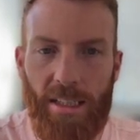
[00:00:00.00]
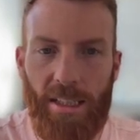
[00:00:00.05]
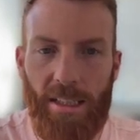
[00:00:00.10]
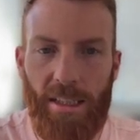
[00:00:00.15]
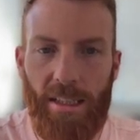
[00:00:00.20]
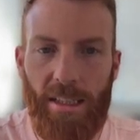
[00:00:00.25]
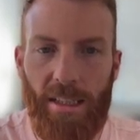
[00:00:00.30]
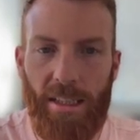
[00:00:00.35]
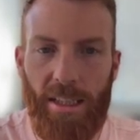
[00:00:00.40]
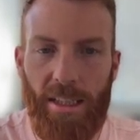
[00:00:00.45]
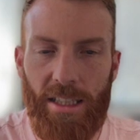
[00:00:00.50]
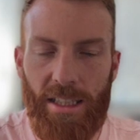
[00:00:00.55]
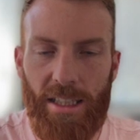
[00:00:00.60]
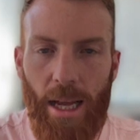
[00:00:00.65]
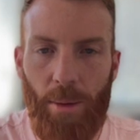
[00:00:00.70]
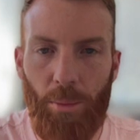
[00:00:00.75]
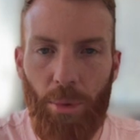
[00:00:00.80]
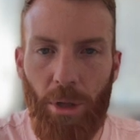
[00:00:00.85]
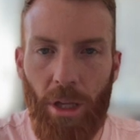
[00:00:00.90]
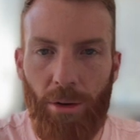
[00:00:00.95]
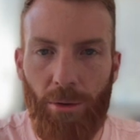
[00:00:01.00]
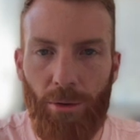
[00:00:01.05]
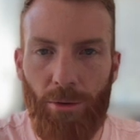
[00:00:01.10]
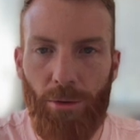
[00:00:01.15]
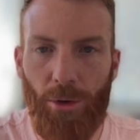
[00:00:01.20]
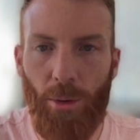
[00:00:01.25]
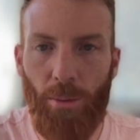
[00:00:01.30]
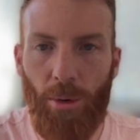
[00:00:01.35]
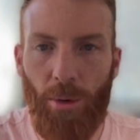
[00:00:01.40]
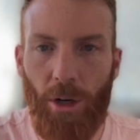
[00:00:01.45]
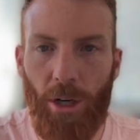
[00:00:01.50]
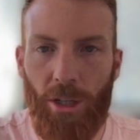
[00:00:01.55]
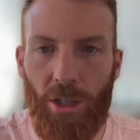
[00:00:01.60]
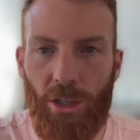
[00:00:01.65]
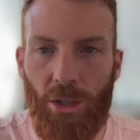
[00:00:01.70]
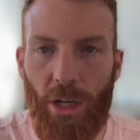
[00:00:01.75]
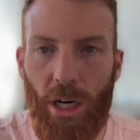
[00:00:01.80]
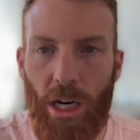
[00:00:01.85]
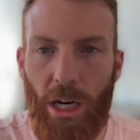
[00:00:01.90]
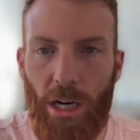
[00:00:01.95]
this template from our
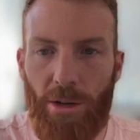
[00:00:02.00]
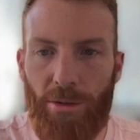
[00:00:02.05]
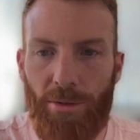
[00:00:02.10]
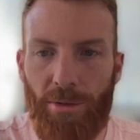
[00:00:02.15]
drive,